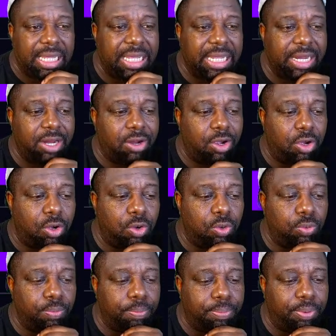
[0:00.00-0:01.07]
here
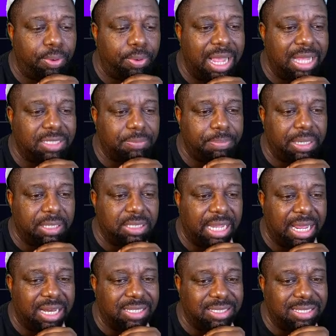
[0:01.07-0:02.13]
on Prize Picks
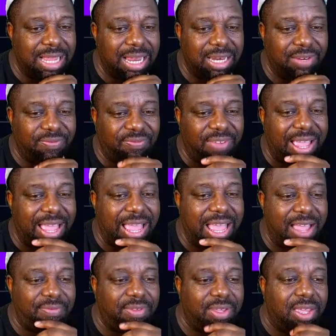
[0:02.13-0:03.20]
at a solid
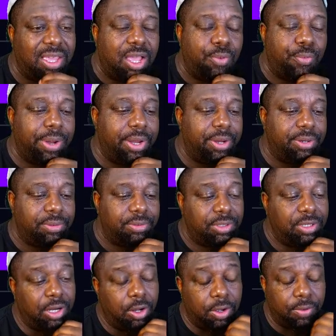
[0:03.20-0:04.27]
5, where
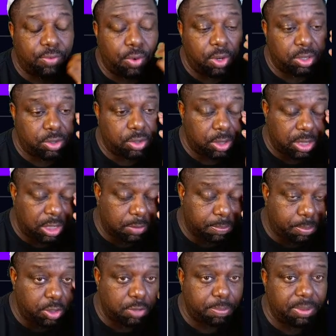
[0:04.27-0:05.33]
of course, there's
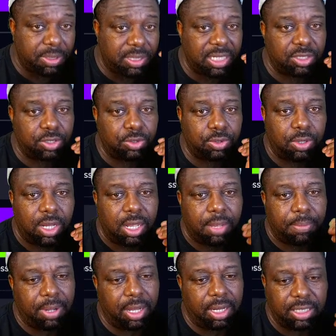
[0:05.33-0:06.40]
push potential,
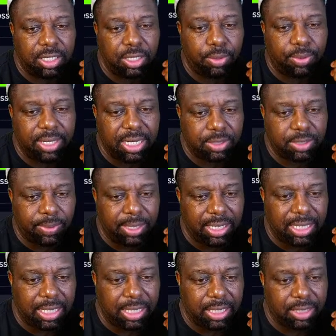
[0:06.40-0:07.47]
but it is what it
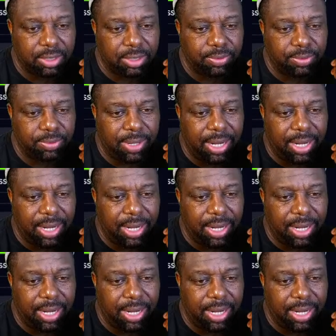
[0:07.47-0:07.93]
is, right?